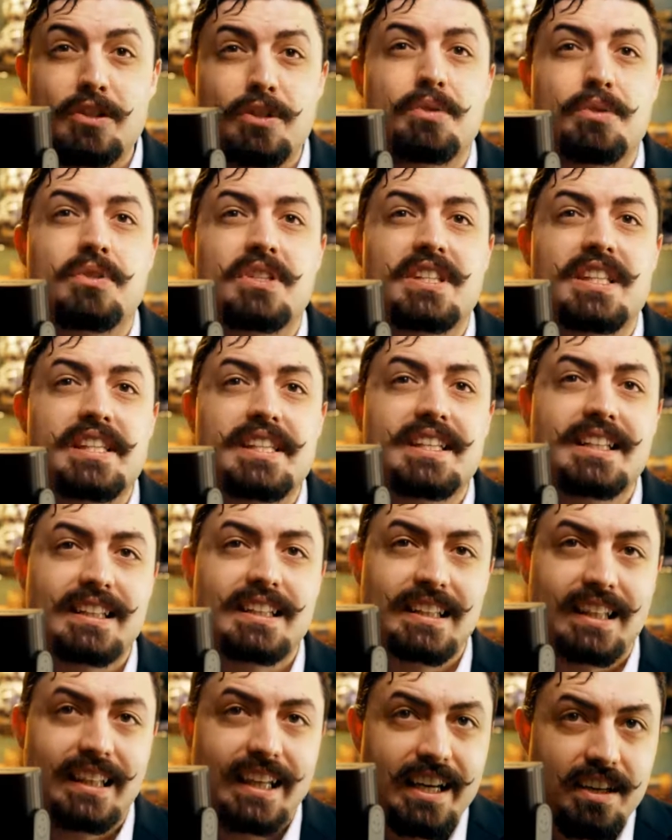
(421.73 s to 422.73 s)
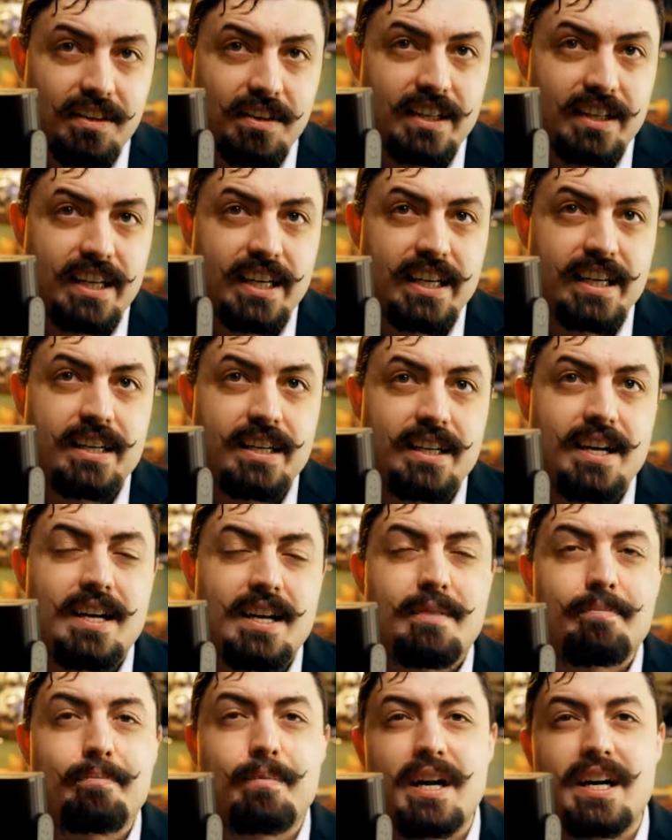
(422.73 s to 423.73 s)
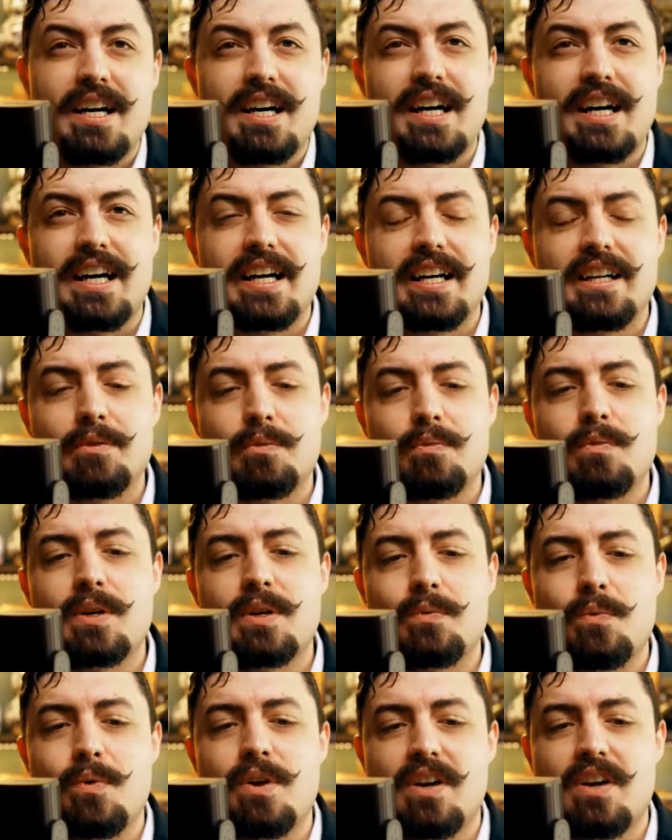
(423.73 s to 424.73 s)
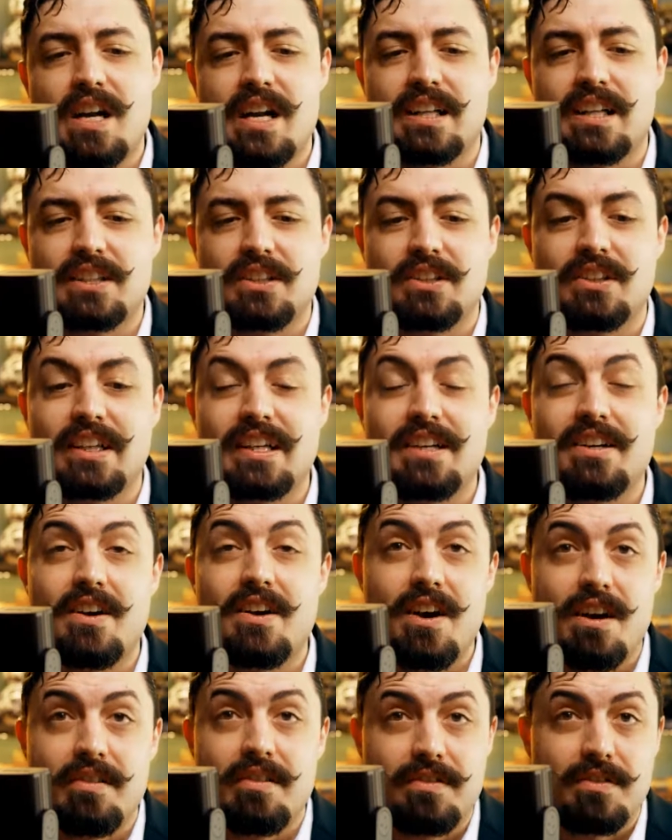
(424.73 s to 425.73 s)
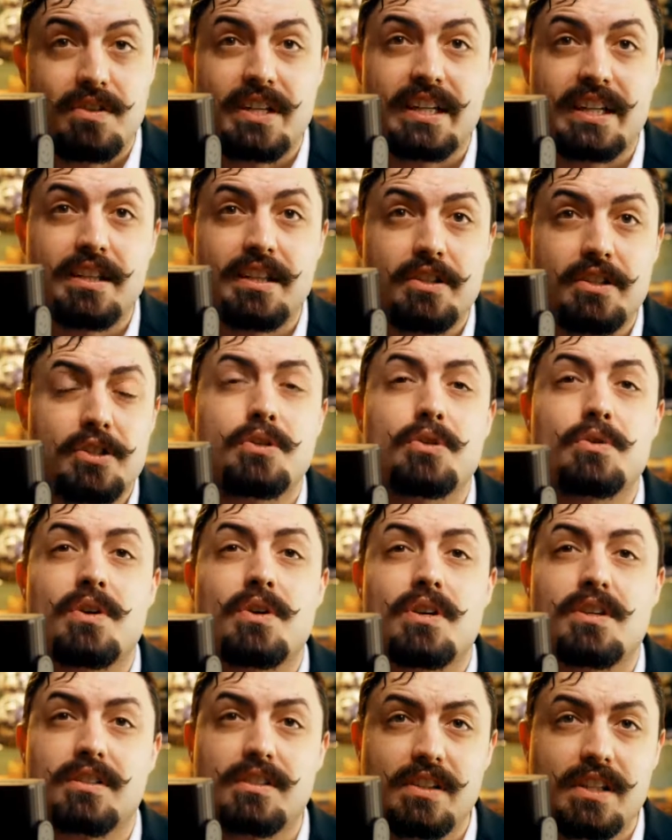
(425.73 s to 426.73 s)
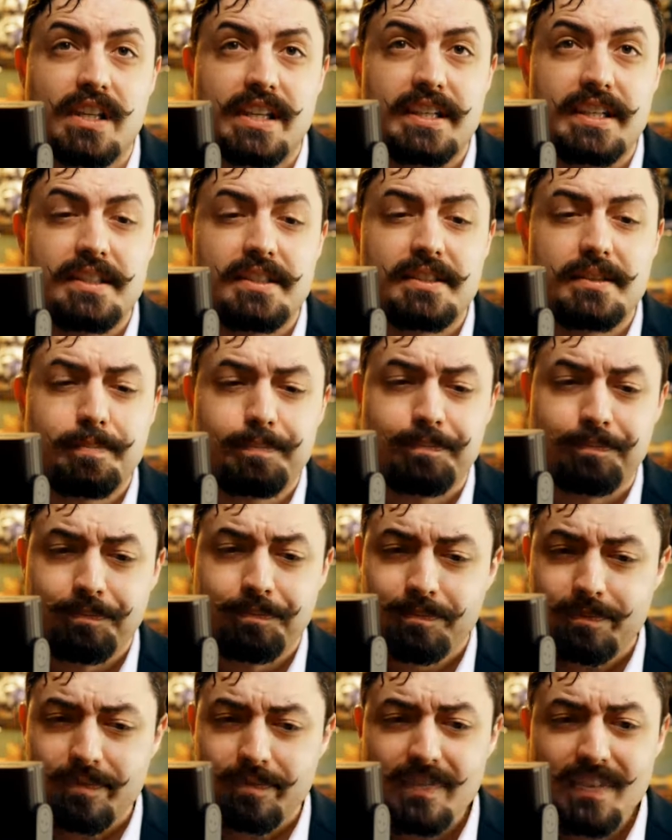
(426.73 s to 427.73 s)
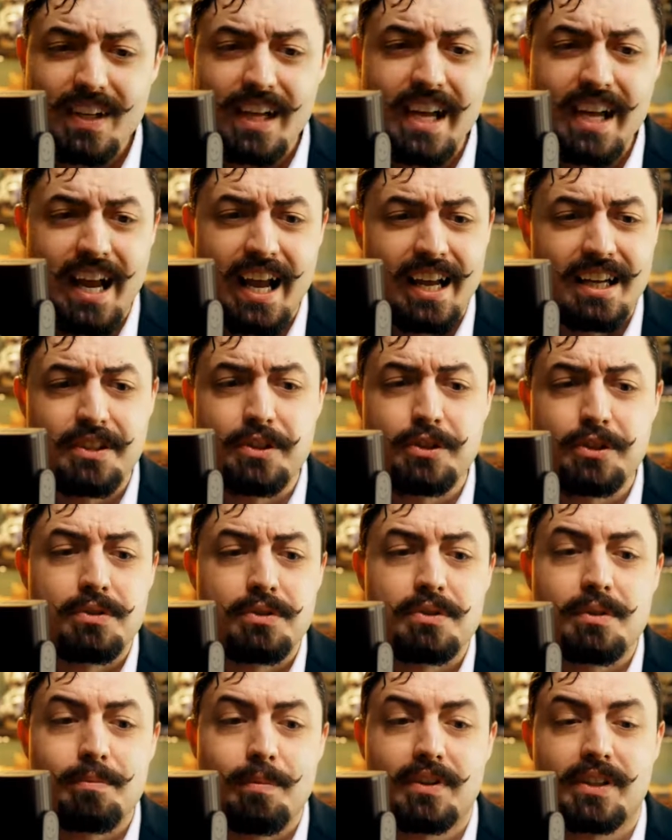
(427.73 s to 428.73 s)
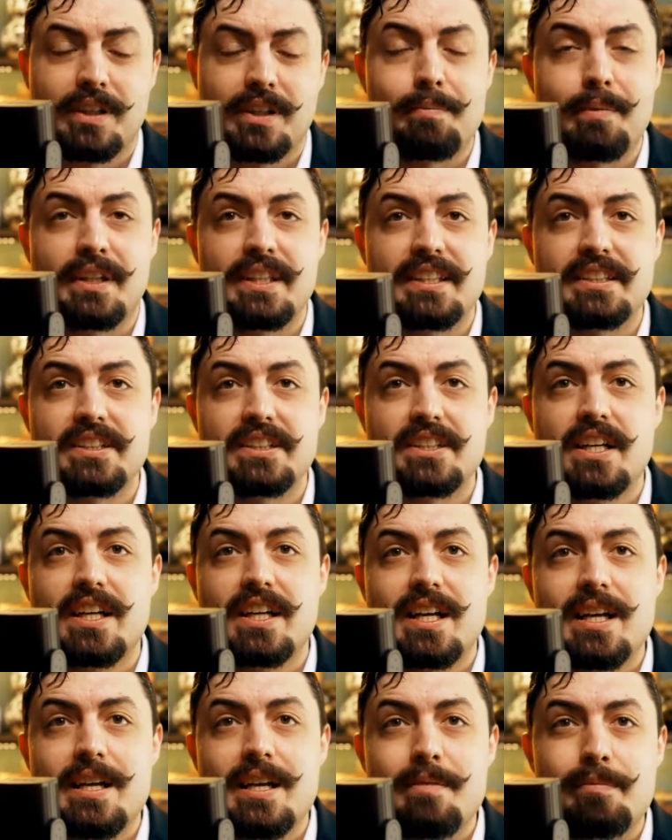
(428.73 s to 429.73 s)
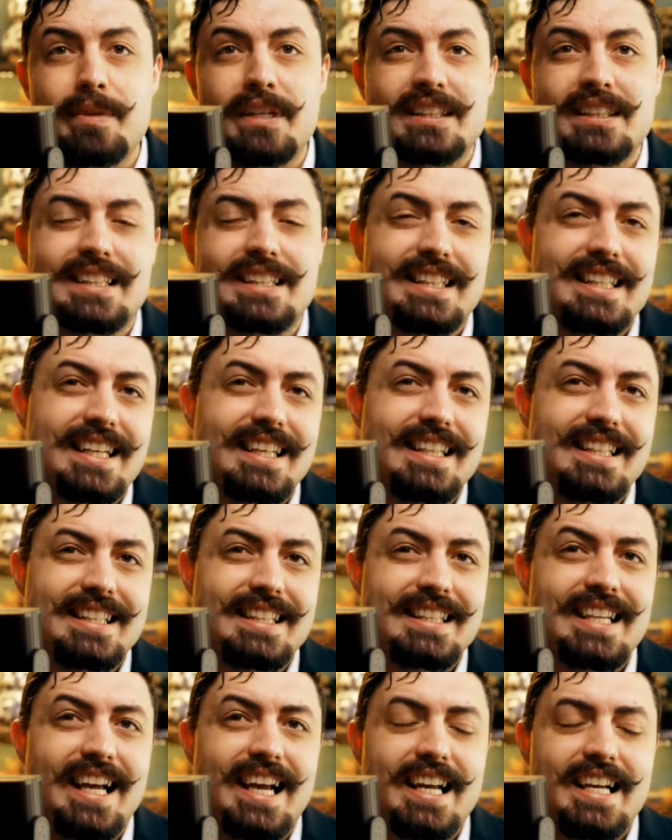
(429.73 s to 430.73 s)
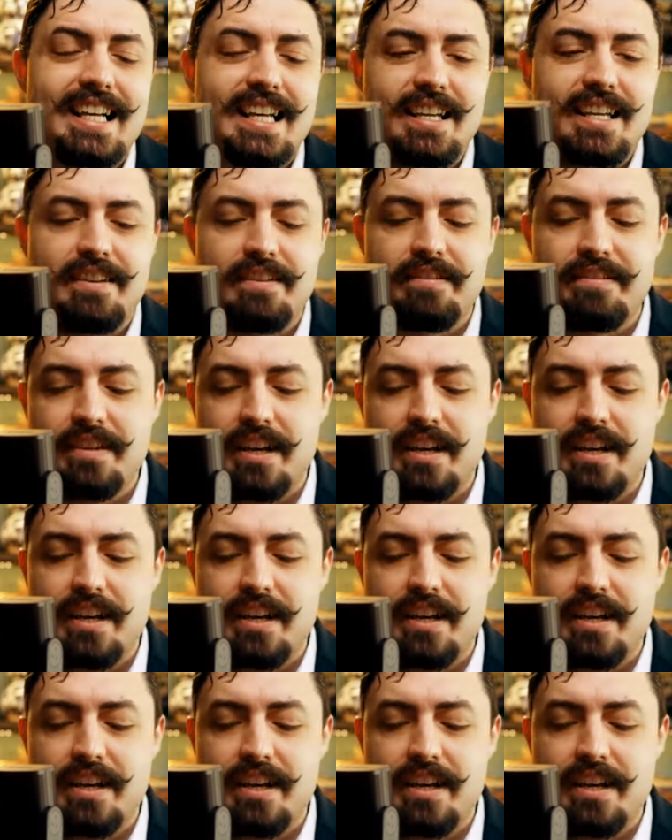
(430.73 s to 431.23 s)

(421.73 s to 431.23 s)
to the clarity behind what we're actually offering to our clients and to the marketplace? Because at the end of the day, if